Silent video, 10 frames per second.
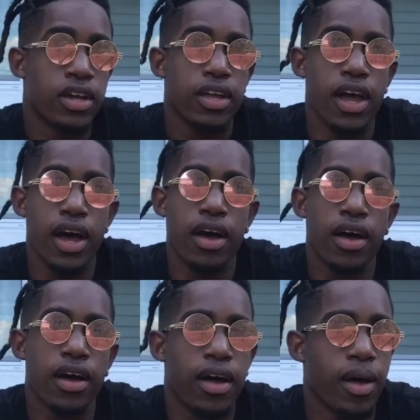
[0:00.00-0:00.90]

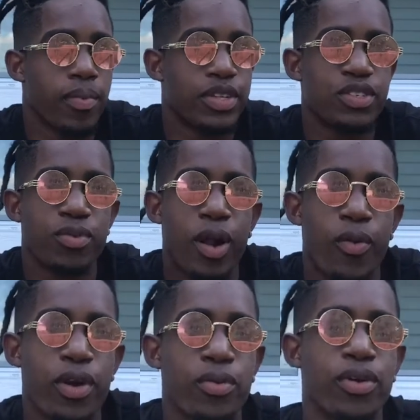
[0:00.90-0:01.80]
yeah, this is what I
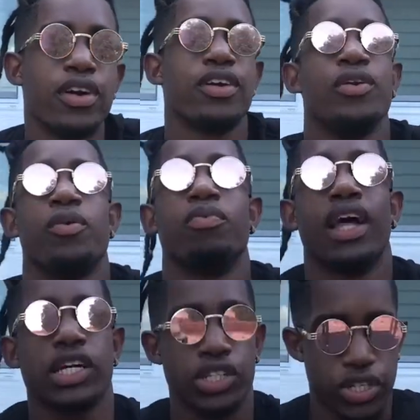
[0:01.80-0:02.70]
wear to work. You know,
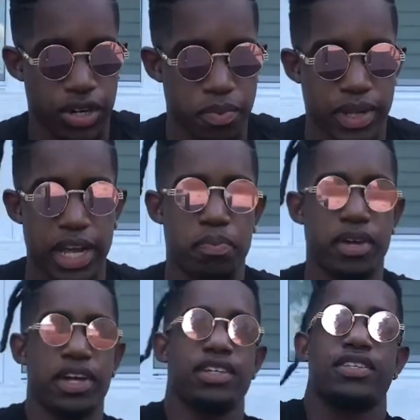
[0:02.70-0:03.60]
black shirt, black
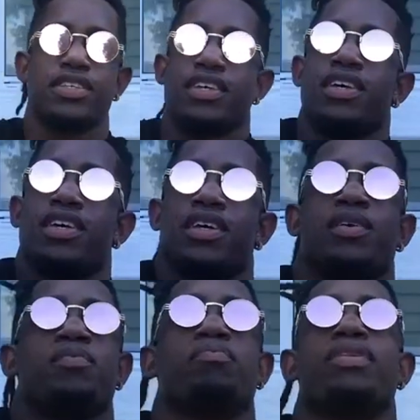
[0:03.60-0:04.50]
pants,
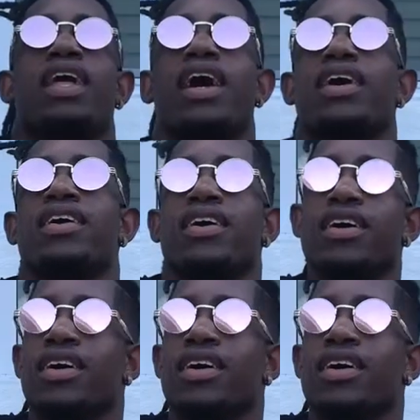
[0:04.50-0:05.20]
black